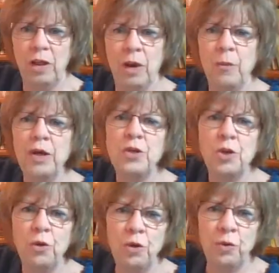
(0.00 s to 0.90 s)
and I want to
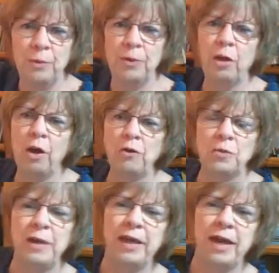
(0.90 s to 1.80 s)
show you up close
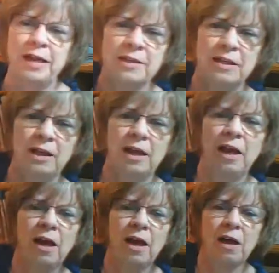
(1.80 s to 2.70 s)
because
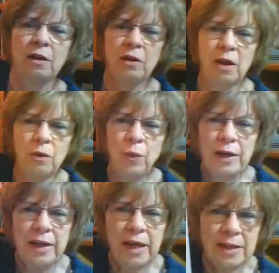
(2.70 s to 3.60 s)

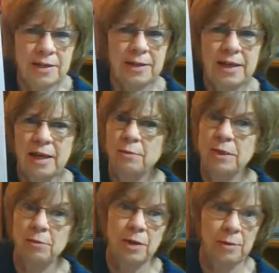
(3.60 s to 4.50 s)
when kids see him,
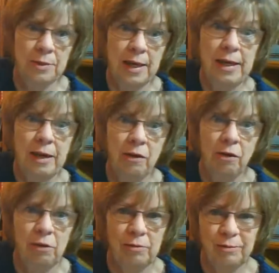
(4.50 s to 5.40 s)
sometimes they
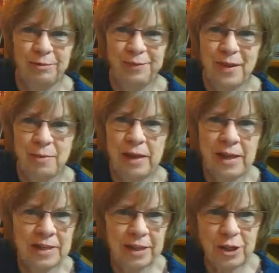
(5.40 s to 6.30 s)
giggle
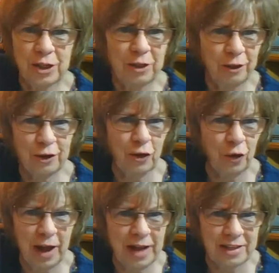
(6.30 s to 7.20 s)
because he just looks
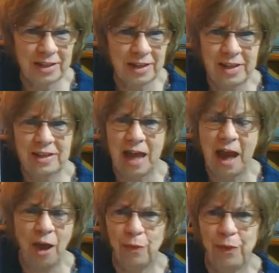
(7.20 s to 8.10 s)
crazy. He's
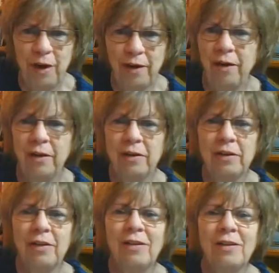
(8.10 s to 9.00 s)
out there,
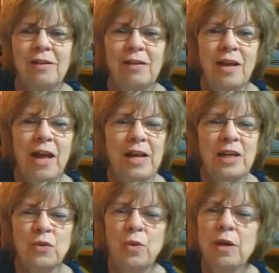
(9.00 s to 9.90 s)
and
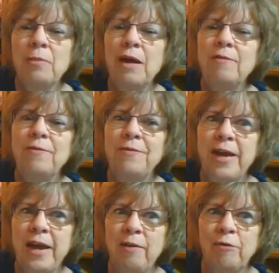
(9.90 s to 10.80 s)
he's one of my
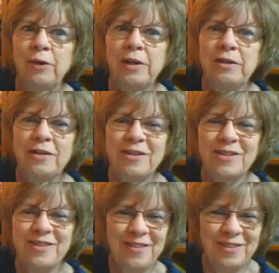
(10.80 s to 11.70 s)
favorites.